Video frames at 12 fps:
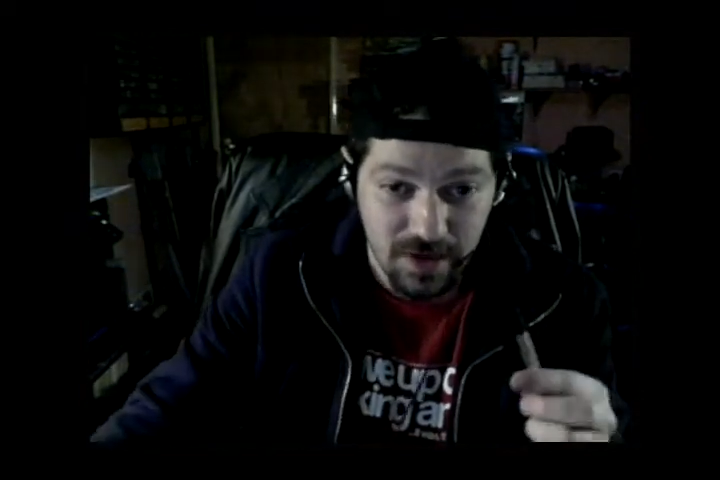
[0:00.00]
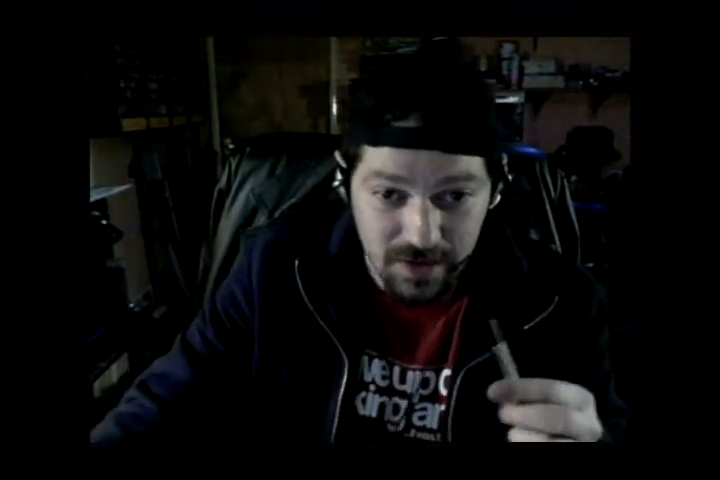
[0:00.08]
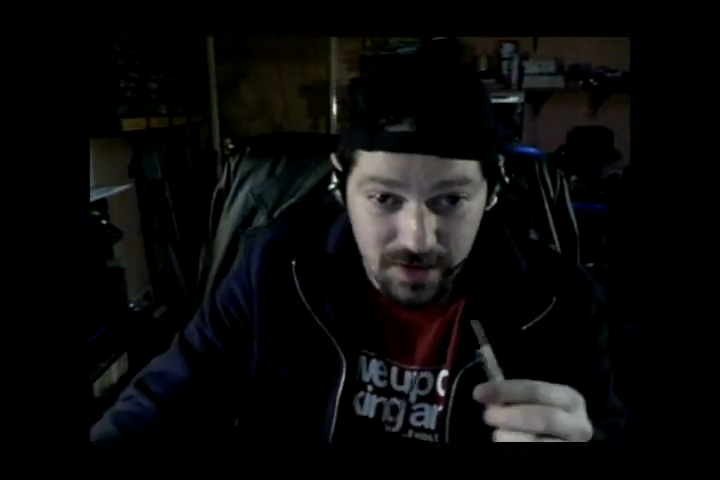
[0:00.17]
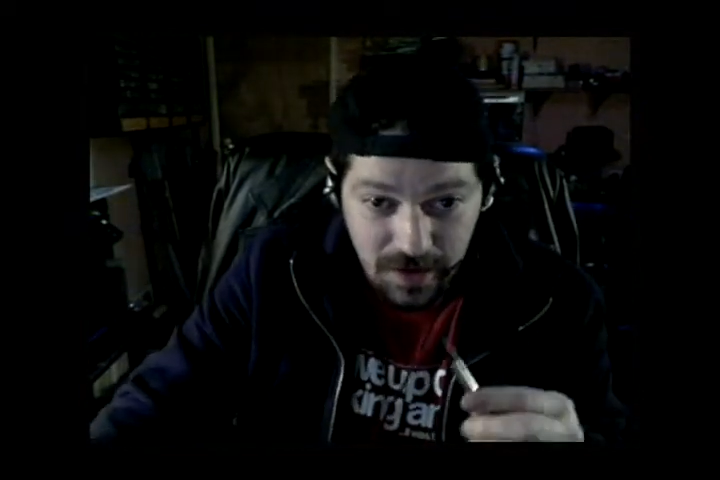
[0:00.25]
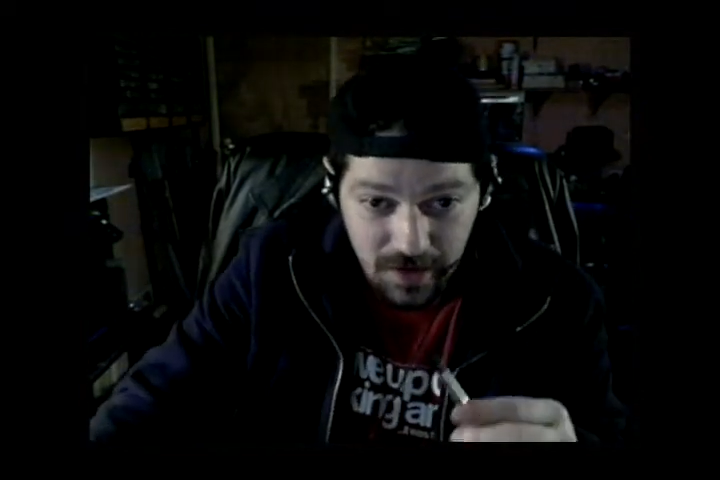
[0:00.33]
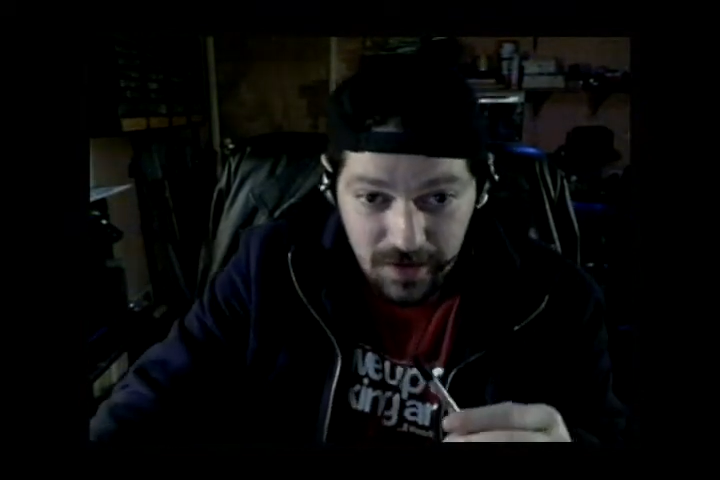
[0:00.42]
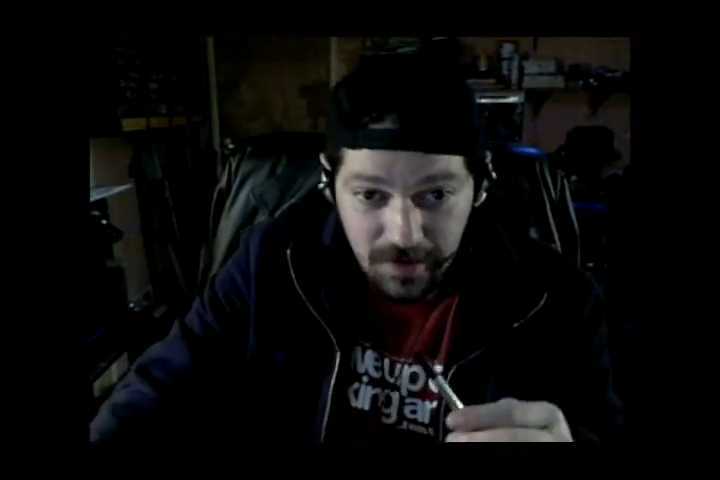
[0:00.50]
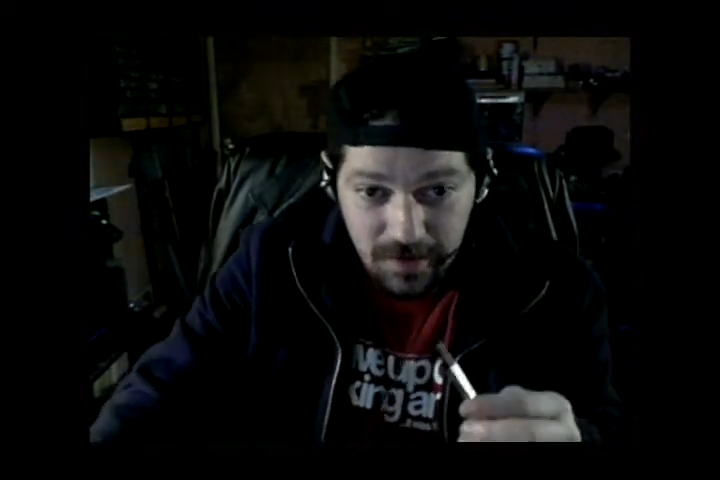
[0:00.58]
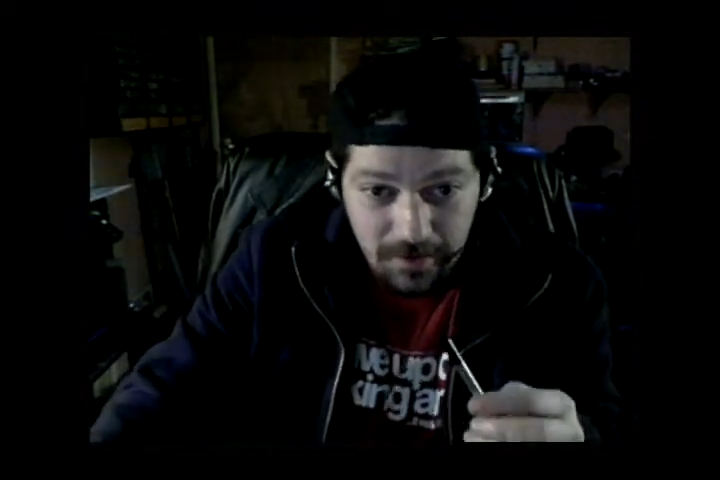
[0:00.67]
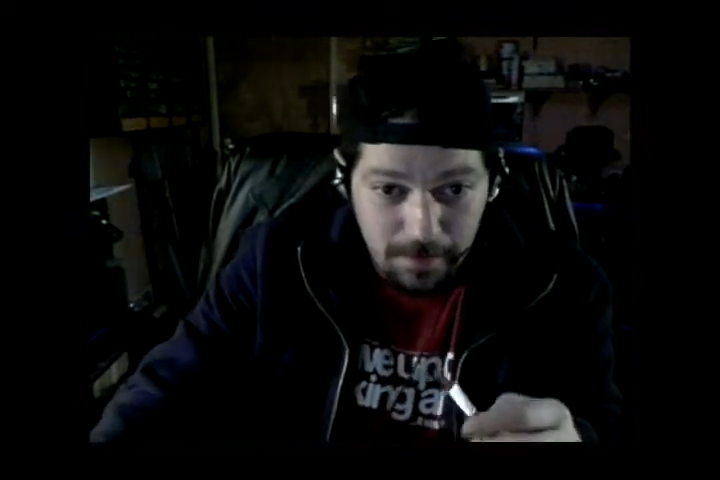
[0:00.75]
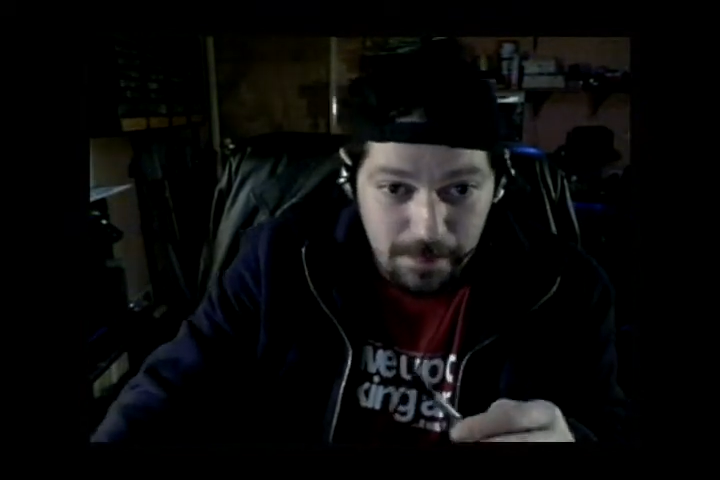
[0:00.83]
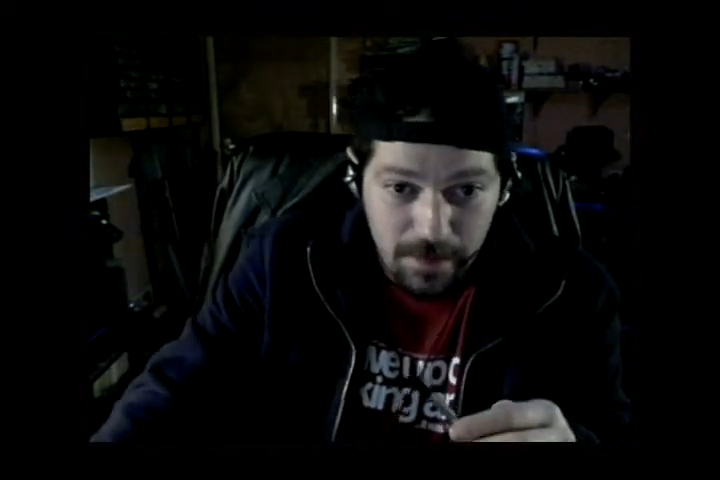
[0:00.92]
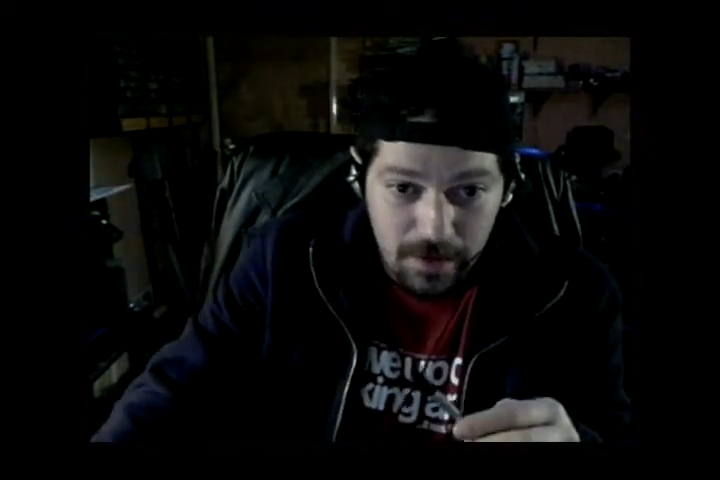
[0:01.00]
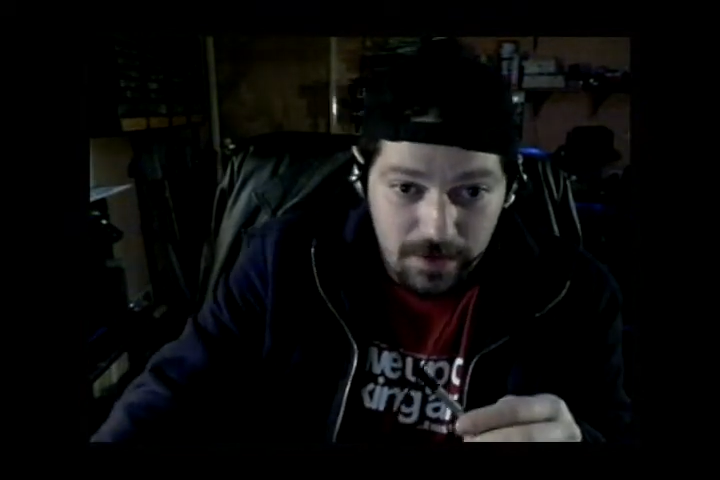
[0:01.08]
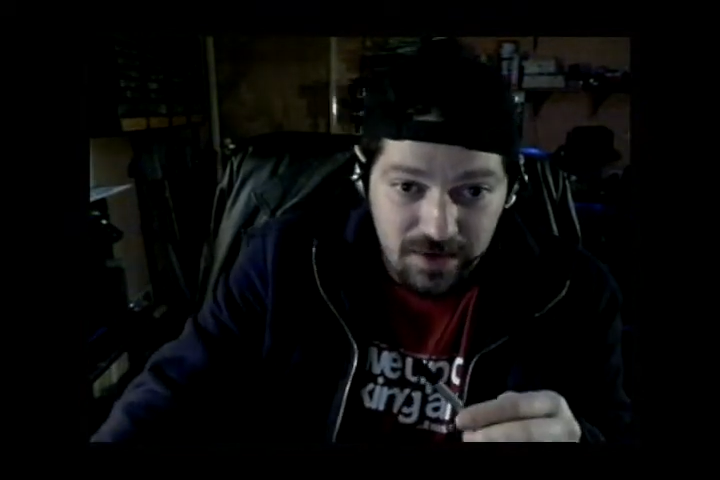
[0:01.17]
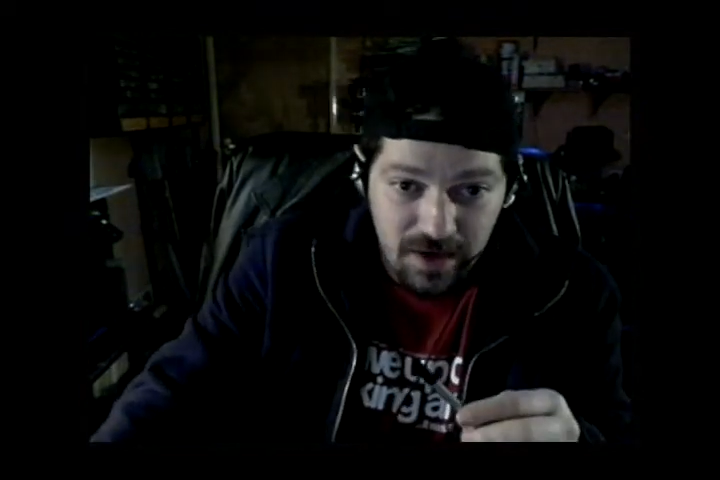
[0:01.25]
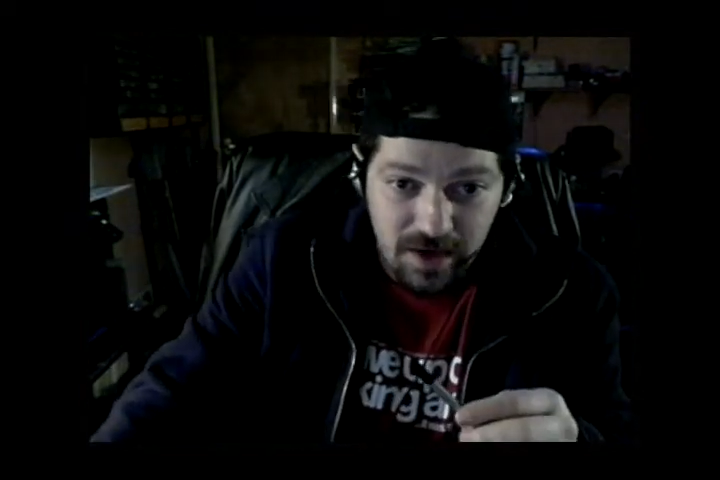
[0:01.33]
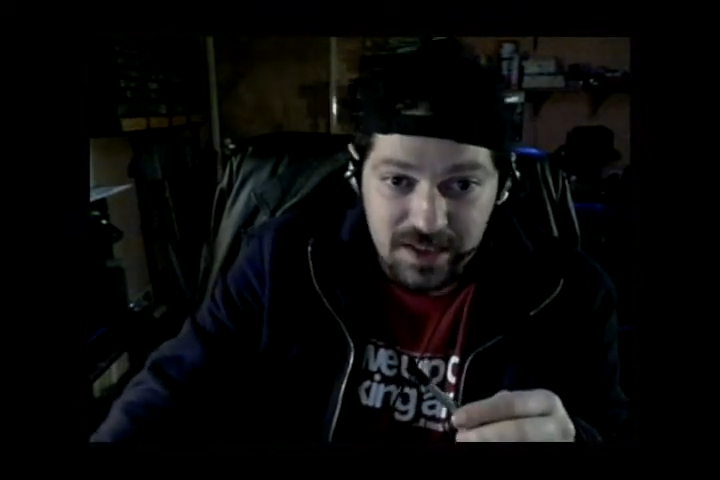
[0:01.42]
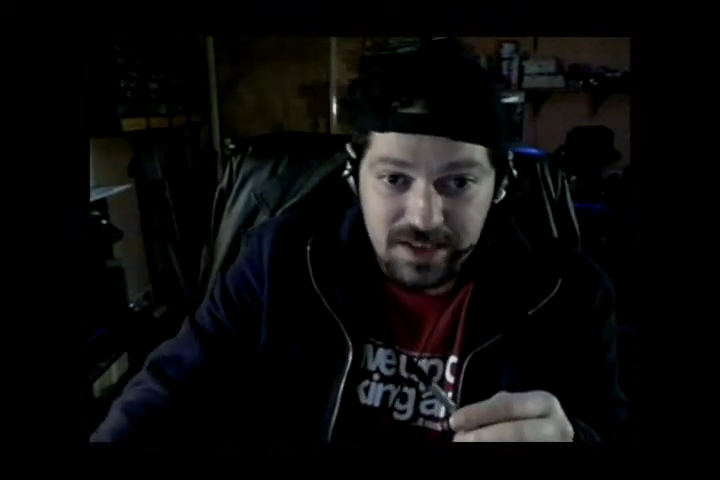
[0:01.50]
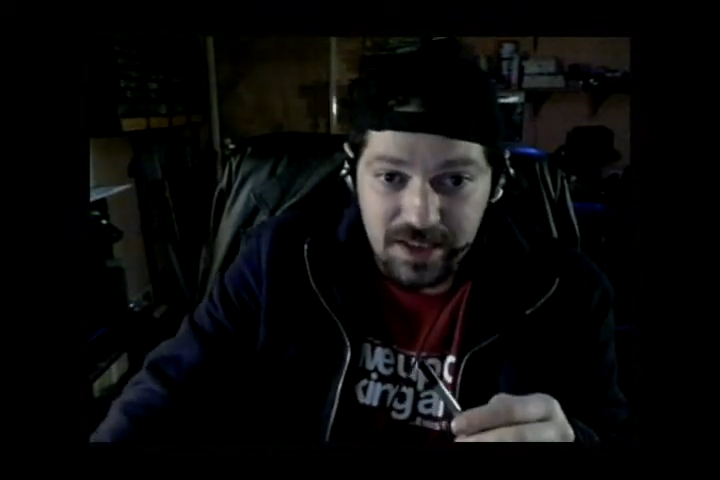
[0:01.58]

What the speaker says: The idea is not to wear